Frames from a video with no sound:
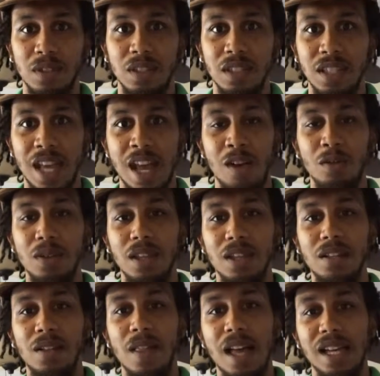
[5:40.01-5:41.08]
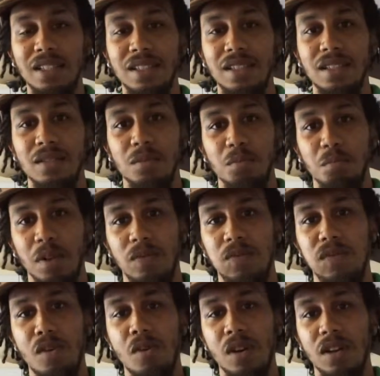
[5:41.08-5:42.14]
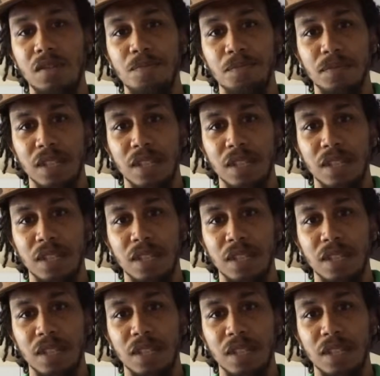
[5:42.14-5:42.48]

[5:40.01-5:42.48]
nailed the class before,